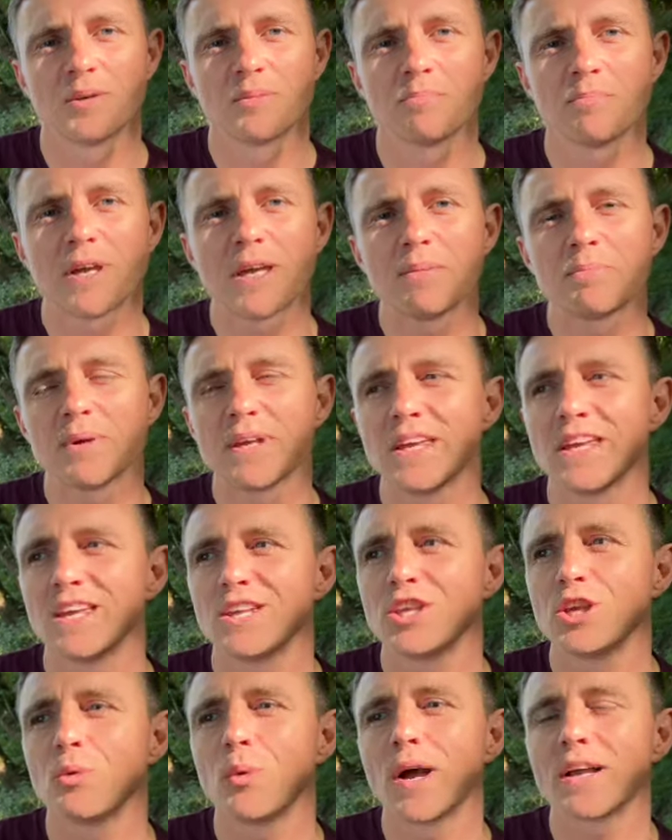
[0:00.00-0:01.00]
Maybe
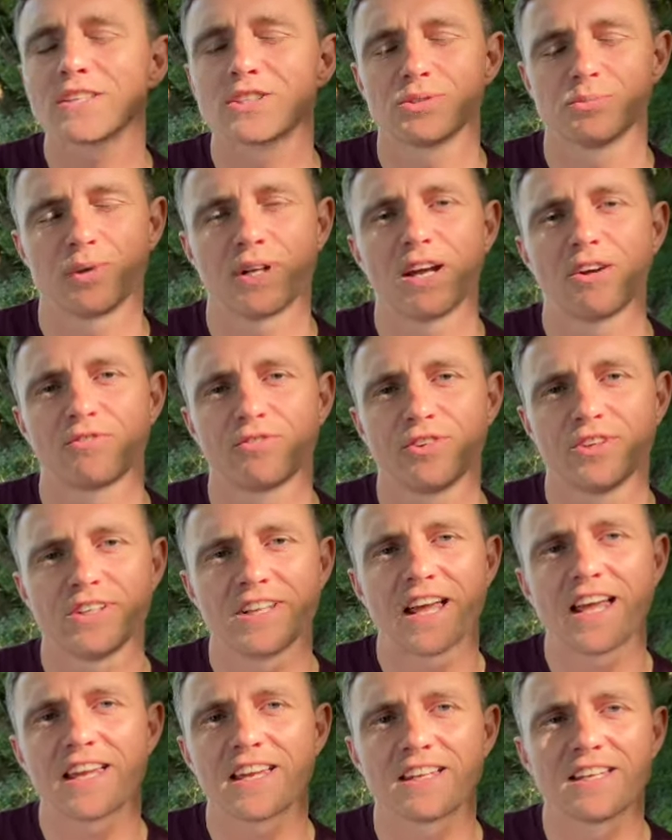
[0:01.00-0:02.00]
you asked someone out for a
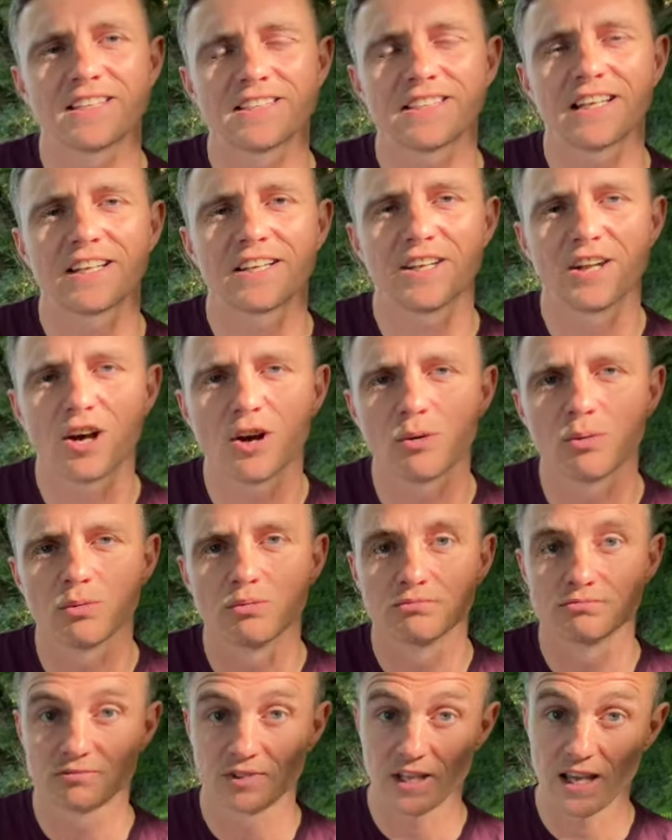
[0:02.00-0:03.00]
date and they said no.
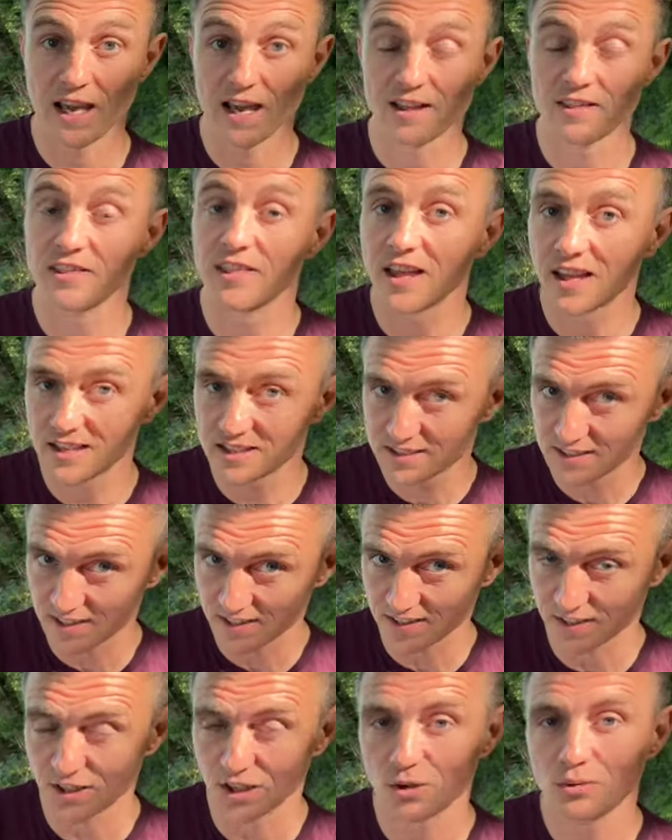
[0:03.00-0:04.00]
Yeah, they said
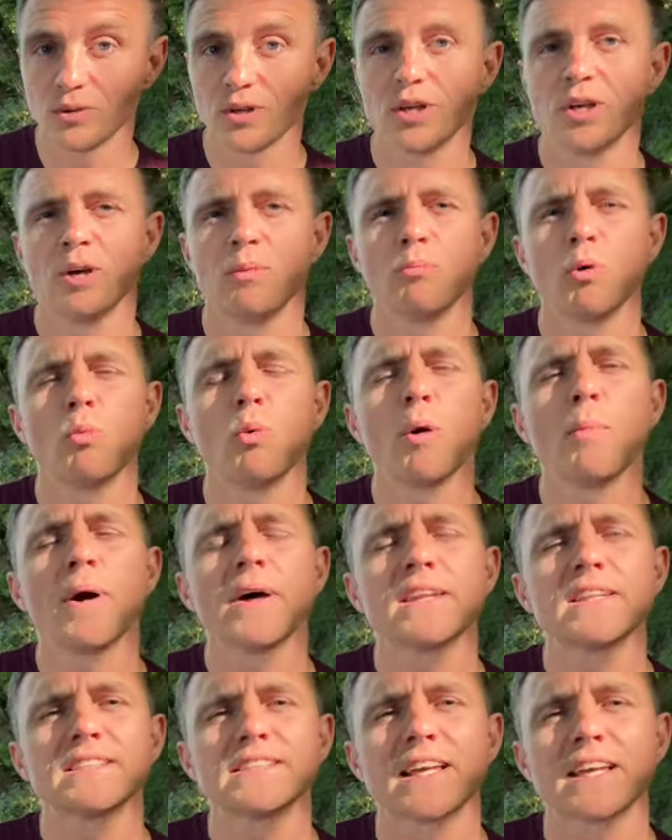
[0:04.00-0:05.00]
no. But what
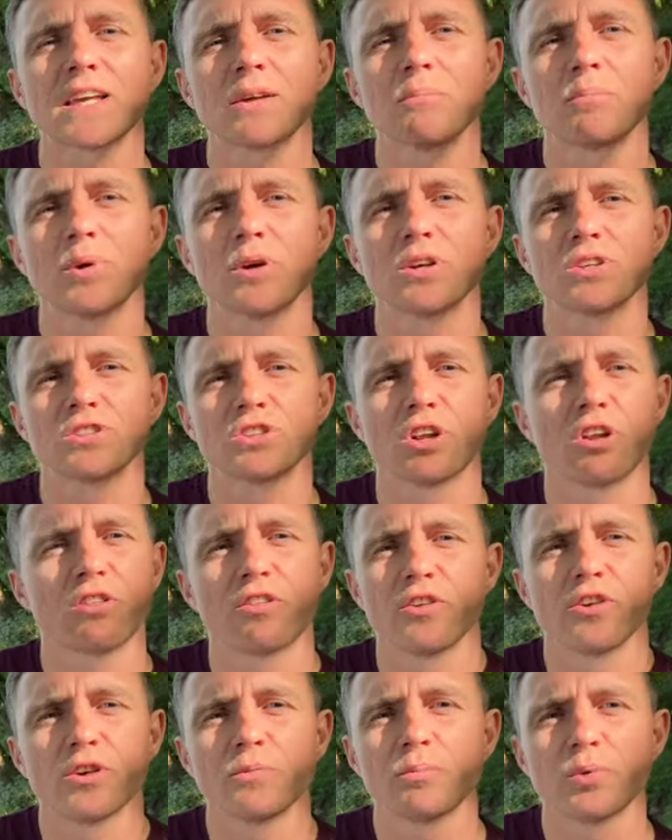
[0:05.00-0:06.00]
about the second person or
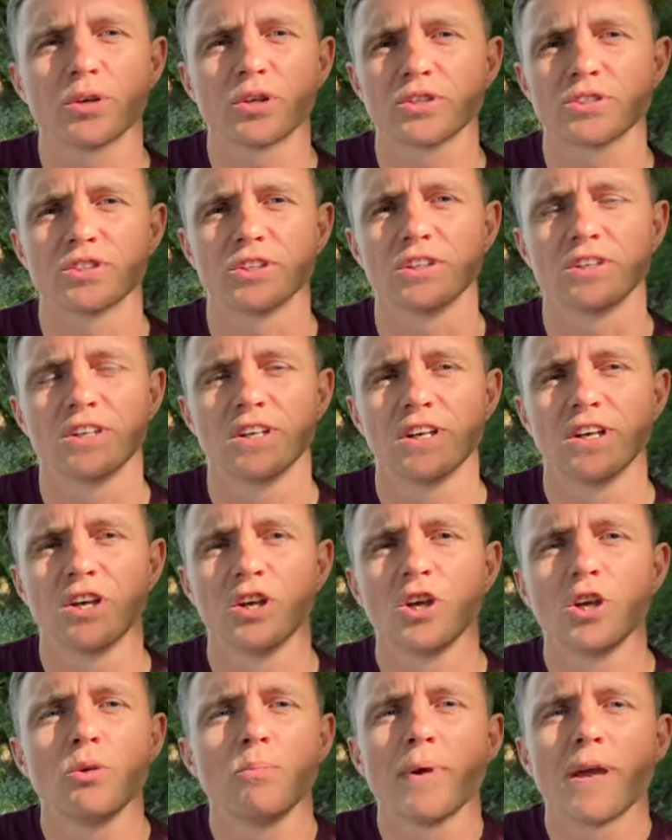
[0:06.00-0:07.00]
third person?
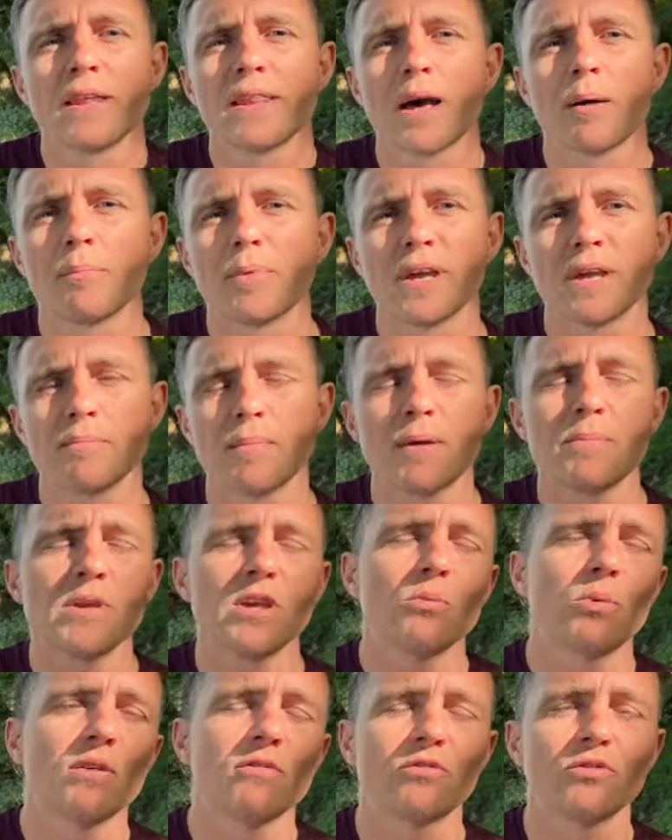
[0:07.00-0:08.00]
Who may that be? Maybe
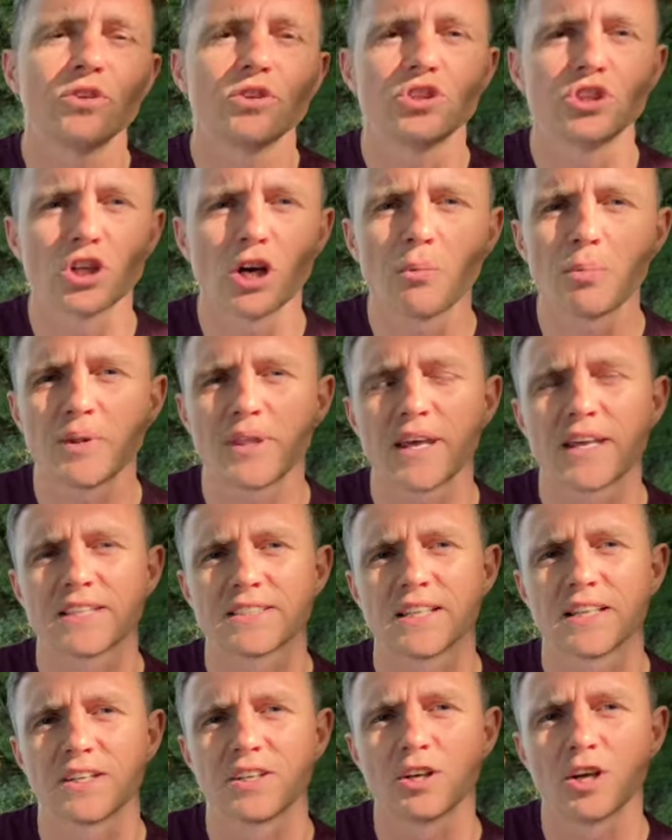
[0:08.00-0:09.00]
you went for a job and they
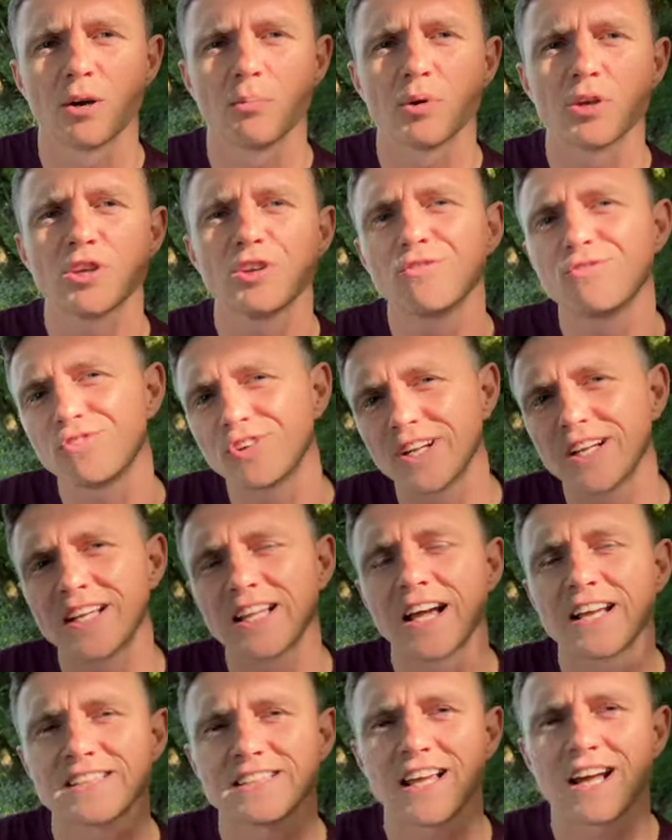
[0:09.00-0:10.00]
said no, but you've
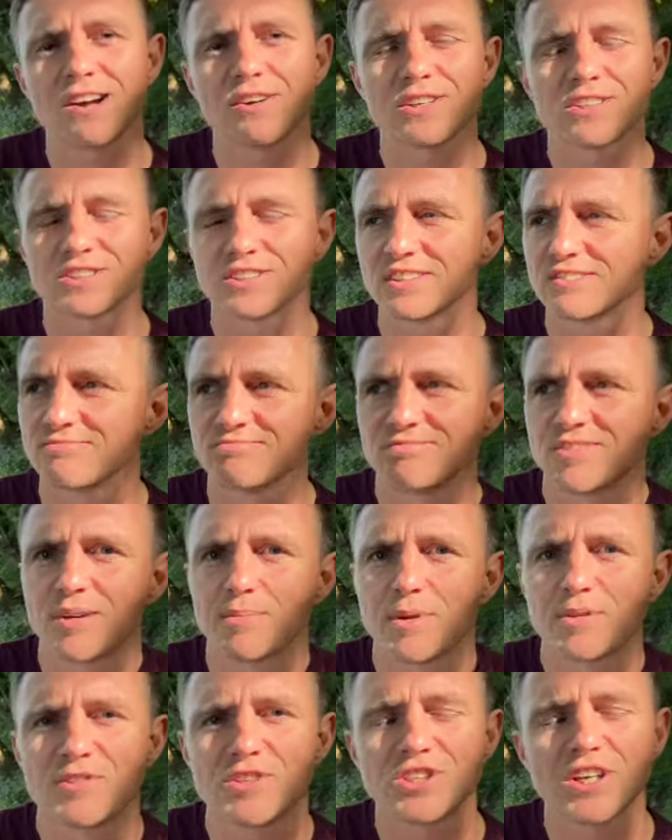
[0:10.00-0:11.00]
realised now
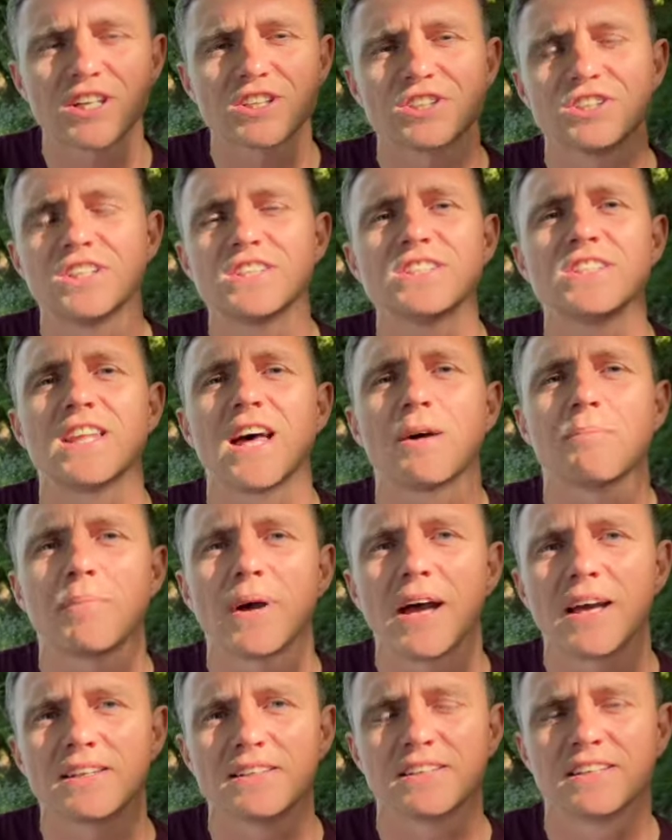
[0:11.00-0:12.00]
maybe rejection isn't that
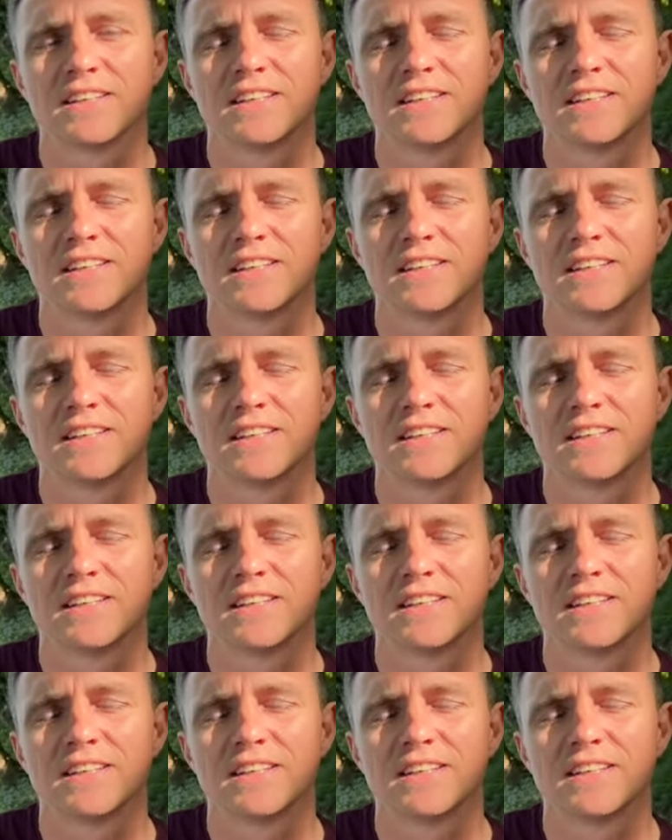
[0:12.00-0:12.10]
bad.